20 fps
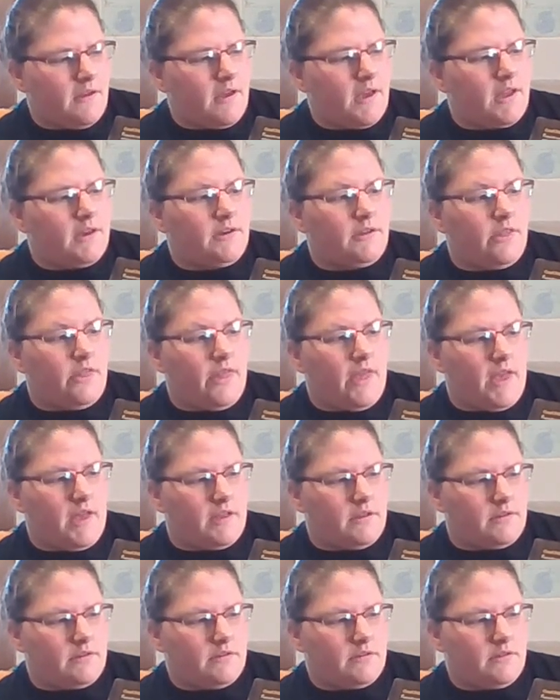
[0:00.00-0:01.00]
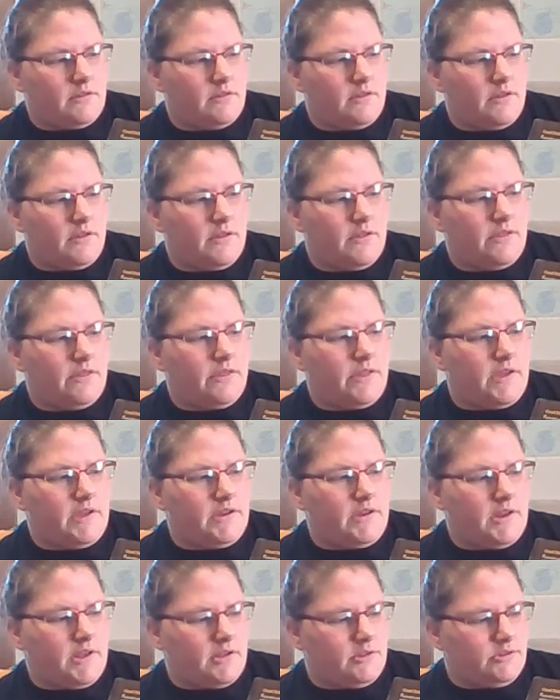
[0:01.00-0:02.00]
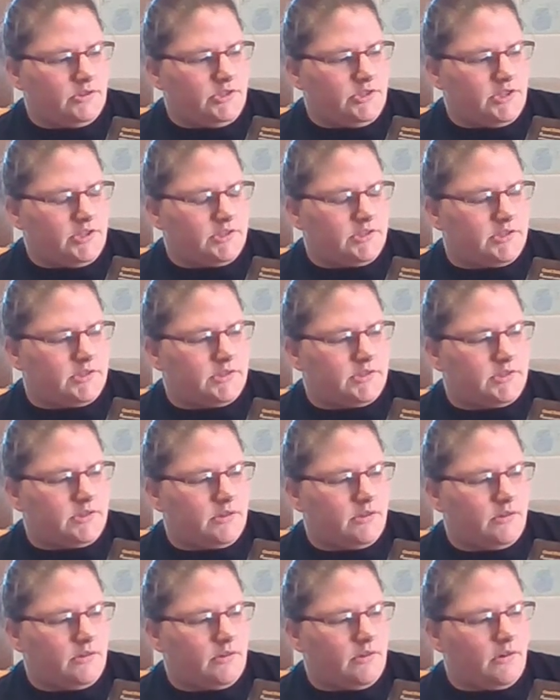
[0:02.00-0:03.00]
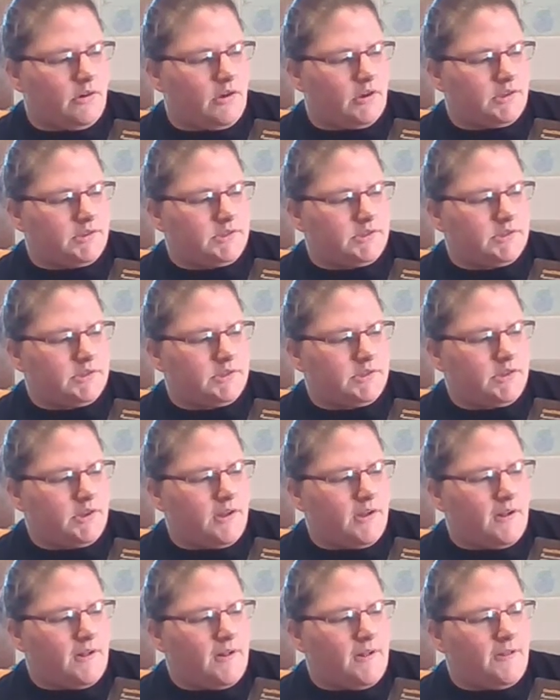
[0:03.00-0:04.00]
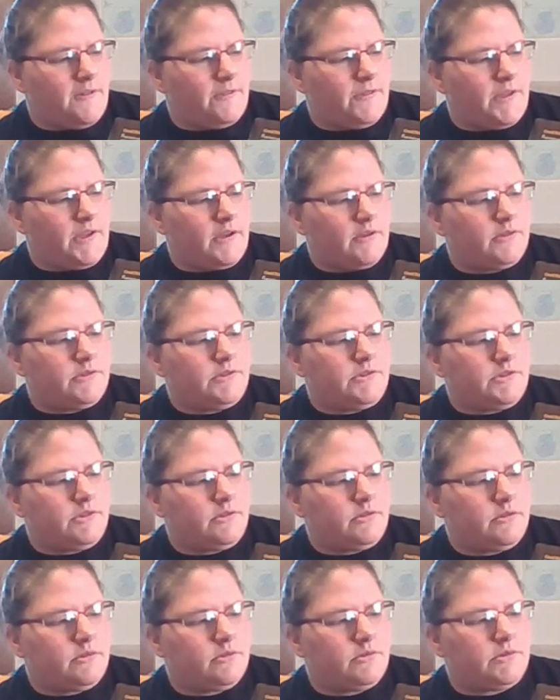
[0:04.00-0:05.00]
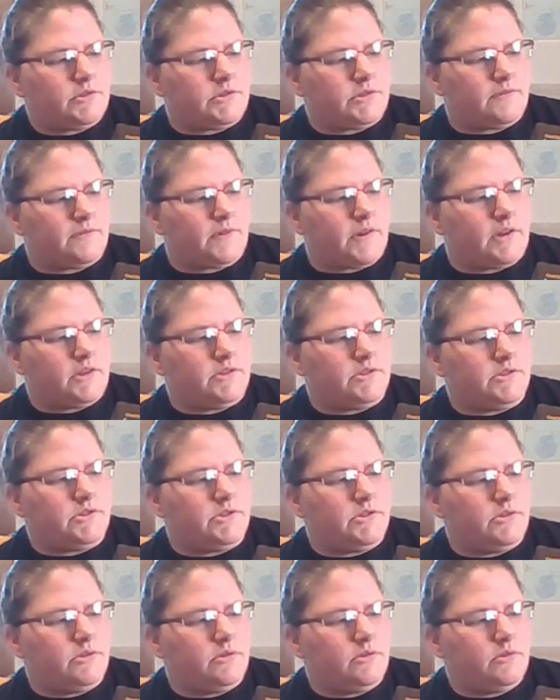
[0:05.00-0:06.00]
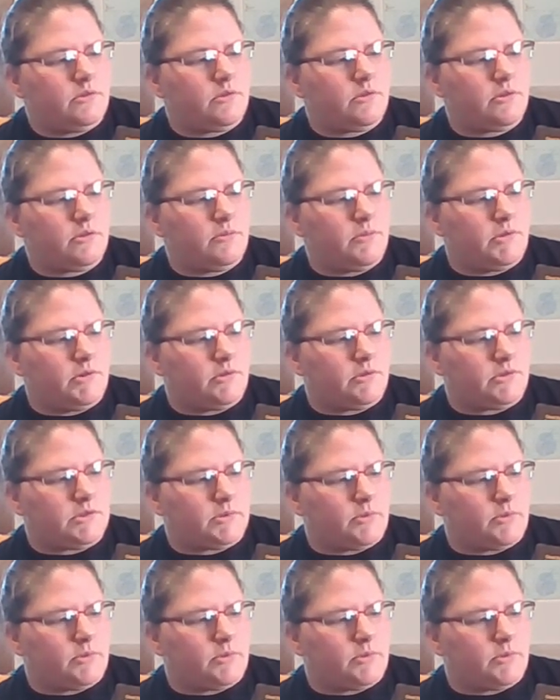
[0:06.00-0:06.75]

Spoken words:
And then they nailed Jesus to the cross. They also crucified 2 criminals